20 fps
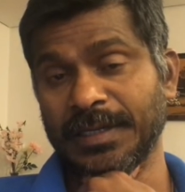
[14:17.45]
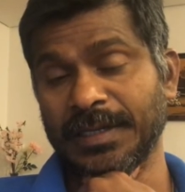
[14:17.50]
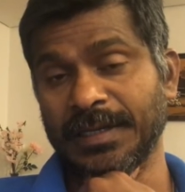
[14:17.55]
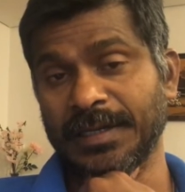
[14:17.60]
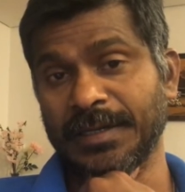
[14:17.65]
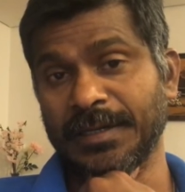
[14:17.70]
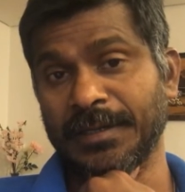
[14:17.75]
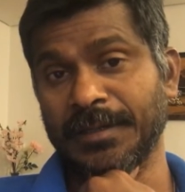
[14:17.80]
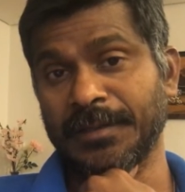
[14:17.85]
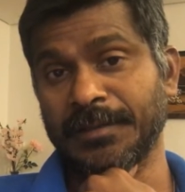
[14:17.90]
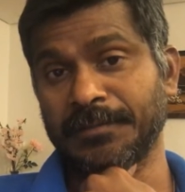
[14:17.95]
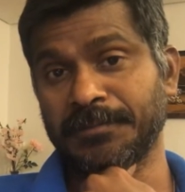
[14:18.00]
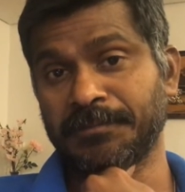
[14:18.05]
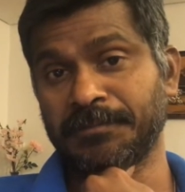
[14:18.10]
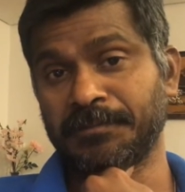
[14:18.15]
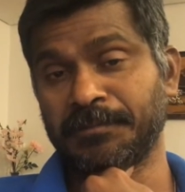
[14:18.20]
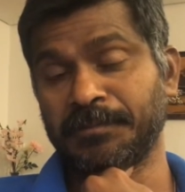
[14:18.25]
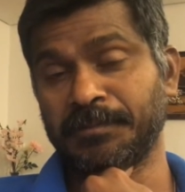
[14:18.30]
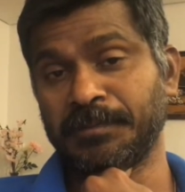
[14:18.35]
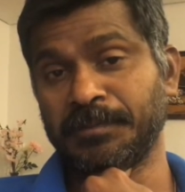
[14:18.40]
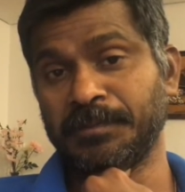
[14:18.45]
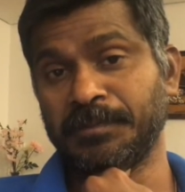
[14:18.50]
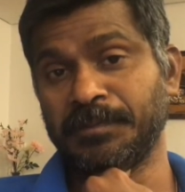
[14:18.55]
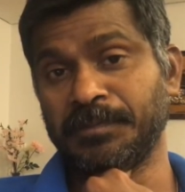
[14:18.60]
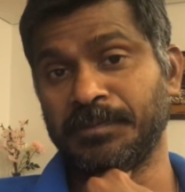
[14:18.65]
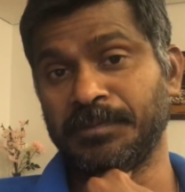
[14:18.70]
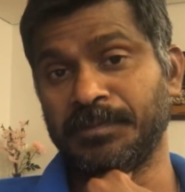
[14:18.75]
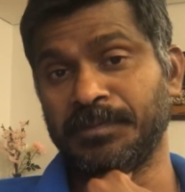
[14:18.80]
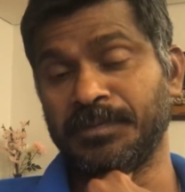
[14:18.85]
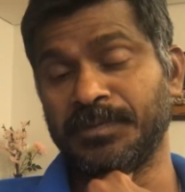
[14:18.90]

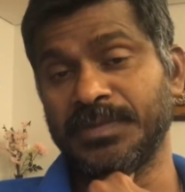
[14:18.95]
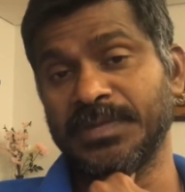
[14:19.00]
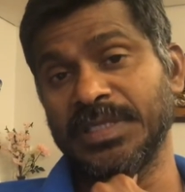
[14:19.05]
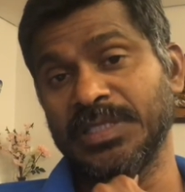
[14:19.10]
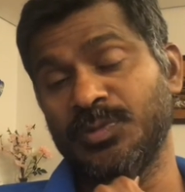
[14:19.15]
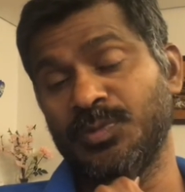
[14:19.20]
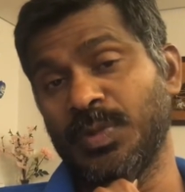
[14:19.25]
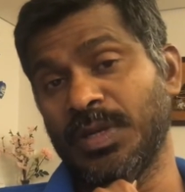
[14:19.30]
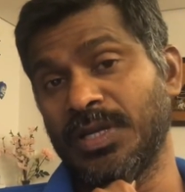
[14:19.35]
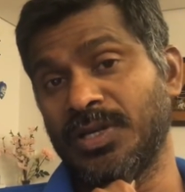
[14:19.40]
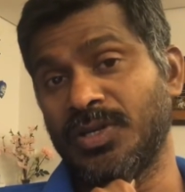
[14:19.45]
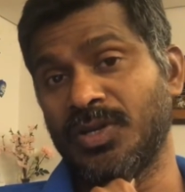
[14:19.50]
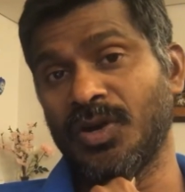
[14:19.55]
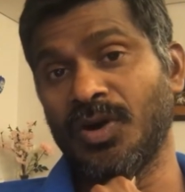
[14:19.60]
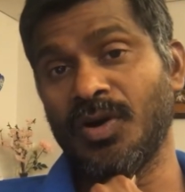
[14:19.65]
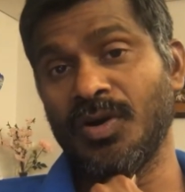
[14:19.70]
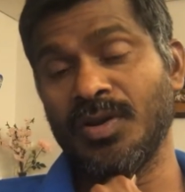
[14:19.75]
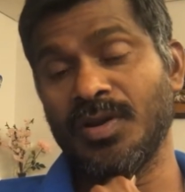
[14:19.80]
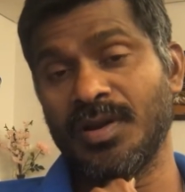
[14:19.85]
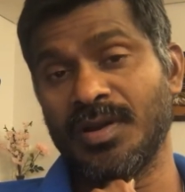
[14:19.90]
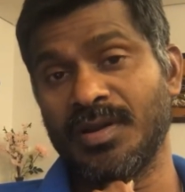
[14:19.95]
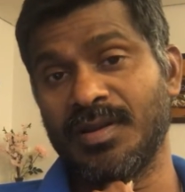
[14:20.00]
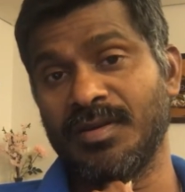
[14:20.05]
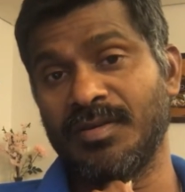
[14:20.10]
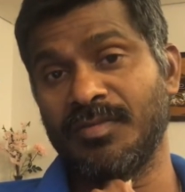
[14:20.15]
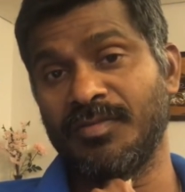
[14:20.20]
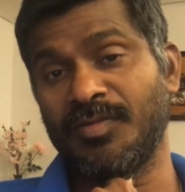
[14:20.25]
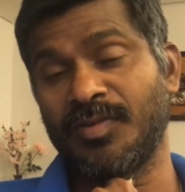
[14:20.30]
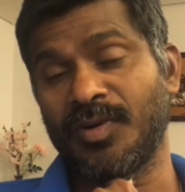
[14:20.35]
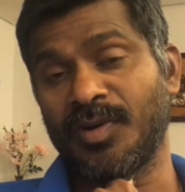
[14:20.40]
Um, this went on
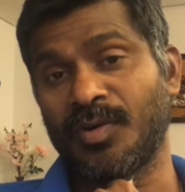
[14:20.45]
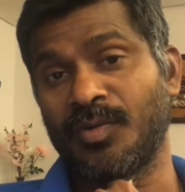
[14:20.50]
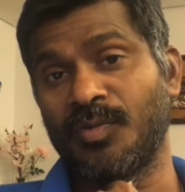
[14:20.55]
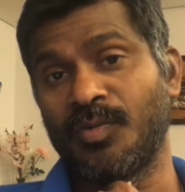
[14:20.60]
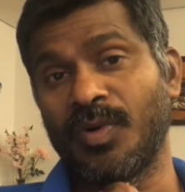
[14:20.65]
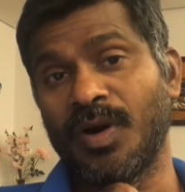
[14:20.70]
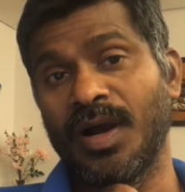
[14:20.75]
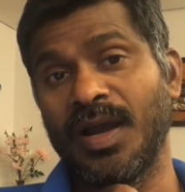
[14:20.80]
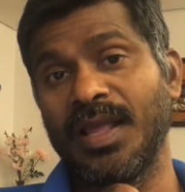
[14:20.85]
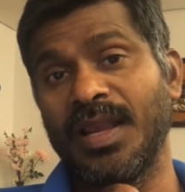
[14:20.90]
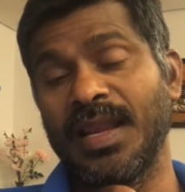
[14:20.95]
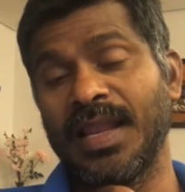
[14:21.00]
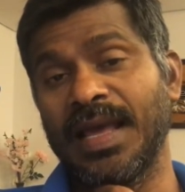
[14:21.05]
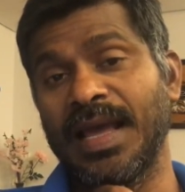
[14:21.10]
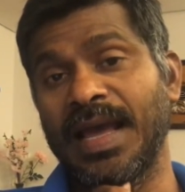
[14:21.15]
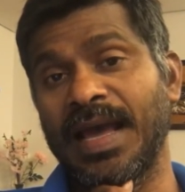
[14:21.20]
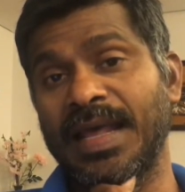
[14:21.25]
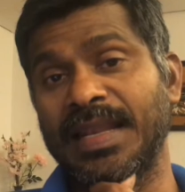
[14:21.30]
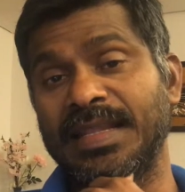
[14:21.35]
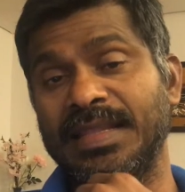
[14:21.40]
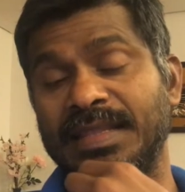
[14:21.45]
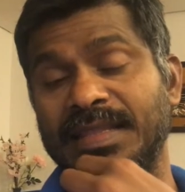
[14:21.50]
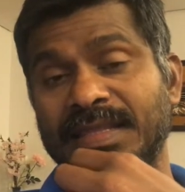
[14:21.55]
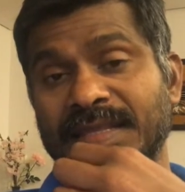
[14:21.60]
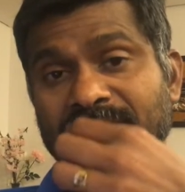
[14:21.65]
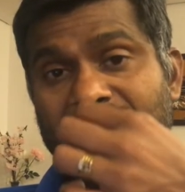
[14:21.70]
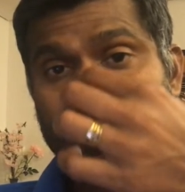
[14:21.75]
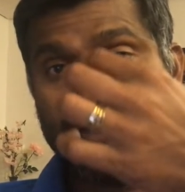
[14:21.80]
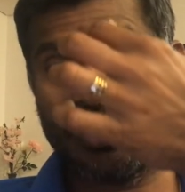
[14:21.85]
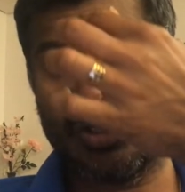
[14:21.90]
for a while and
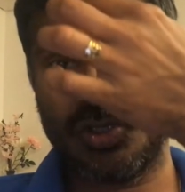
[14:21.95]
this